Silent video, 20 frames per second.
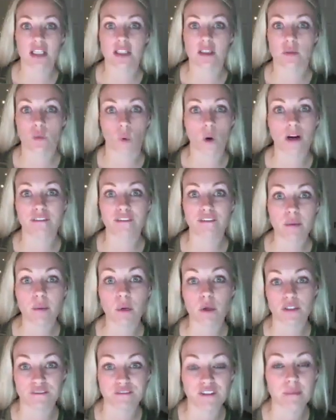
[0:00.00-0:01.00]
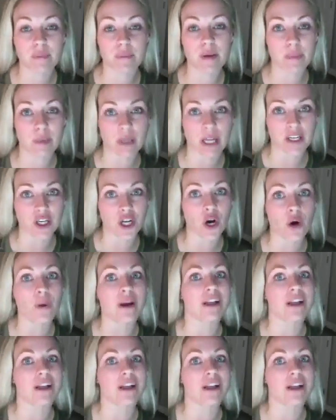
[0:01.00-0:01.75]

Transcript: is one of the most fit people I know,